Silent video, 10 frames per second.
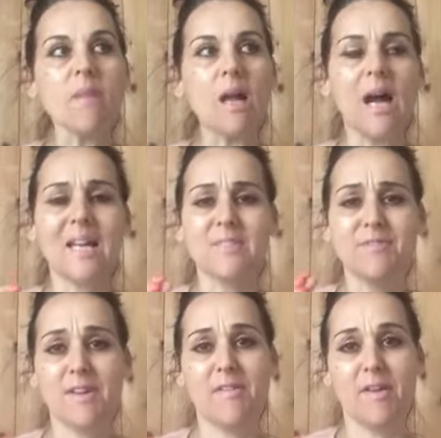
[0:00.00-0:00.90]
I had a
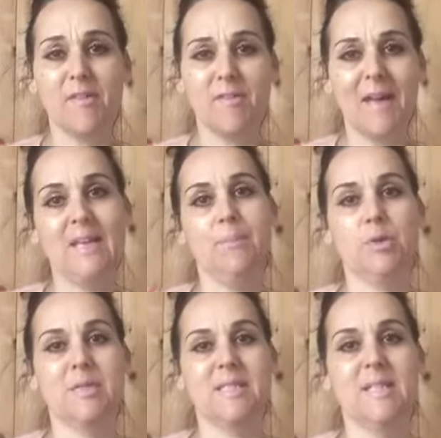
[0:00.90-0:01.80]
very, very faint
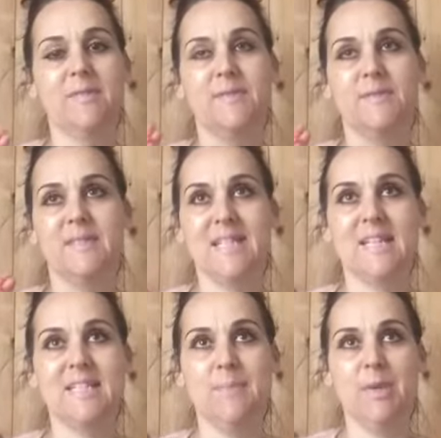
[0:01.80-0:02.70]
positive 10
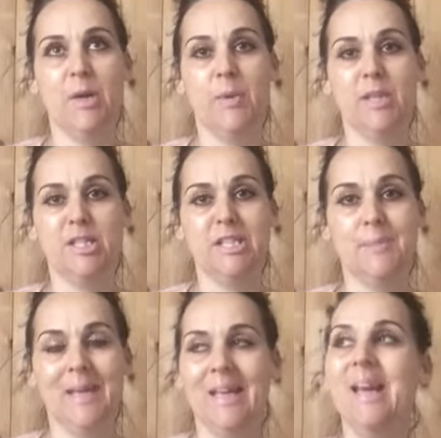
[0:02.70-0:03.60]
DPO on a
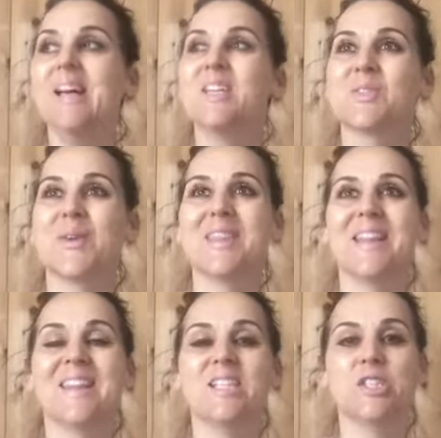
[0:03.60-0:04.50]
cheapie. So I
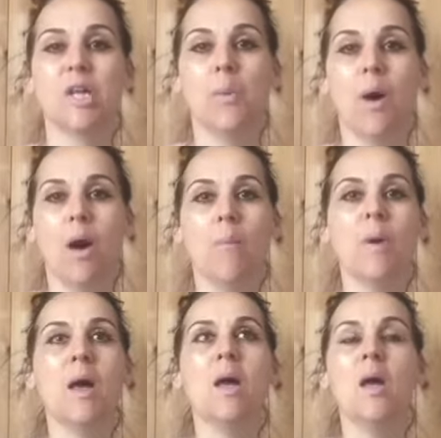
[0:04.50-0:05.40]
think they show up
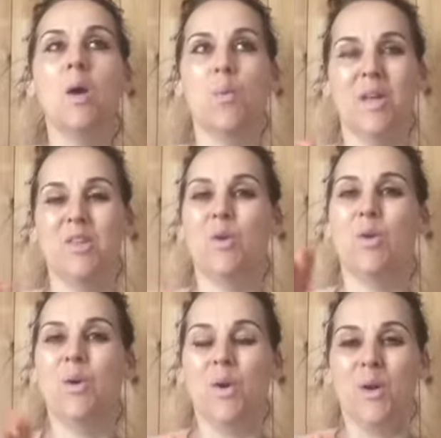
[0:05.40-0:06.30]
when you're
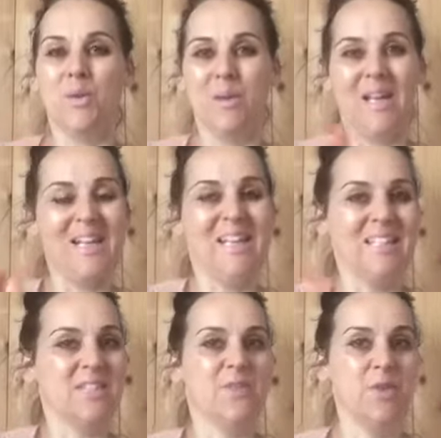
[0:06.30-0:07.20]
at
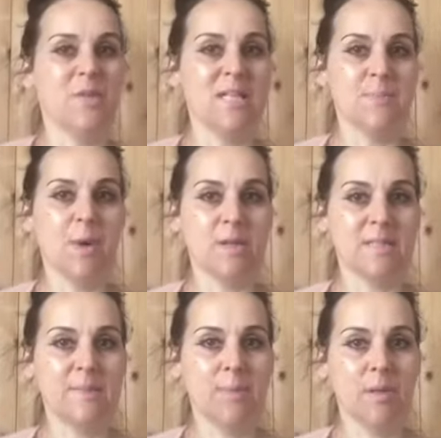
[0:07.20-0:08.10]
least a few days past
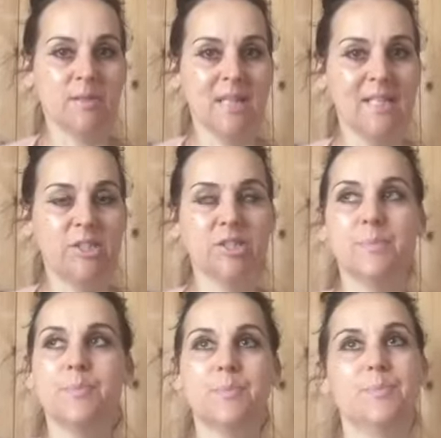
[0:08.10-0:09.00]

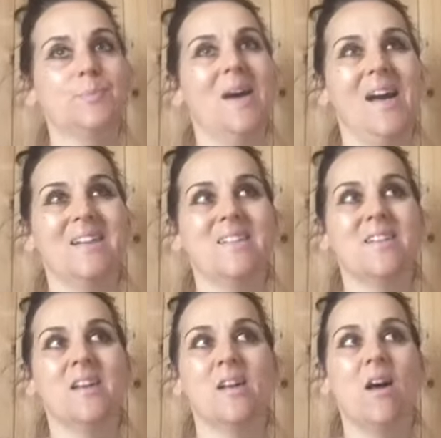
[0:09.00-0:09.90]
implantation. And
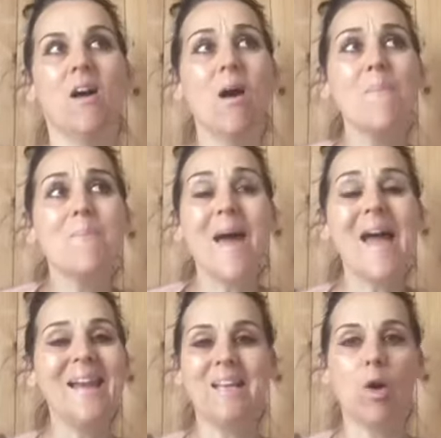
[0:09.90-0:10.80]
I
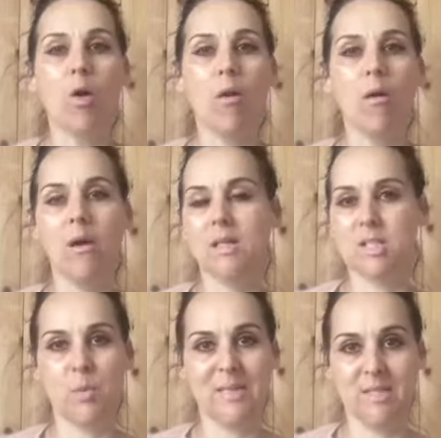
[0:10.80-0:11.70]
barely got a
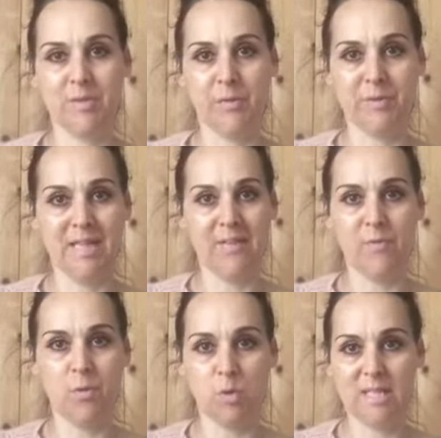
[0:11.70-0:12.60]
squinter on day
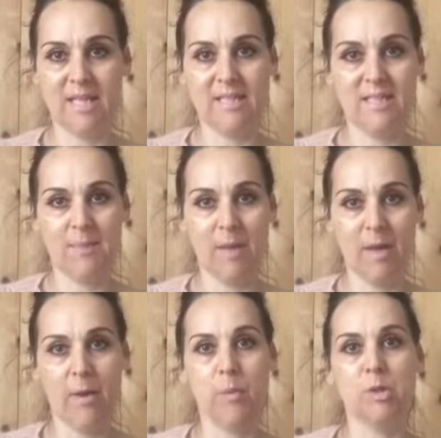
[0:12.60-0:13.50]
14
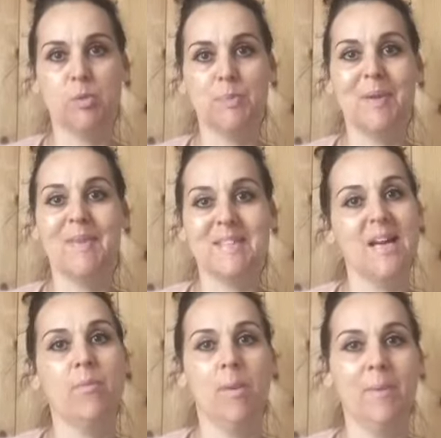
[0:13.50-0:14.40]
DPO, which would have been the day
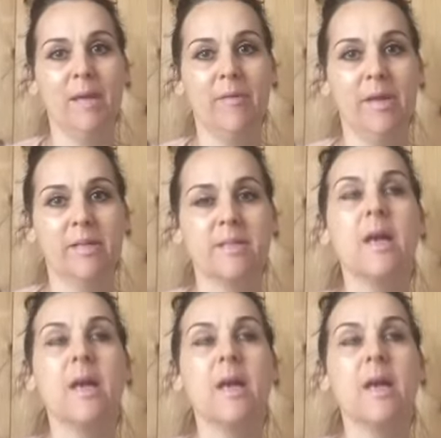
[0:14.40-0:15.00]
of my period.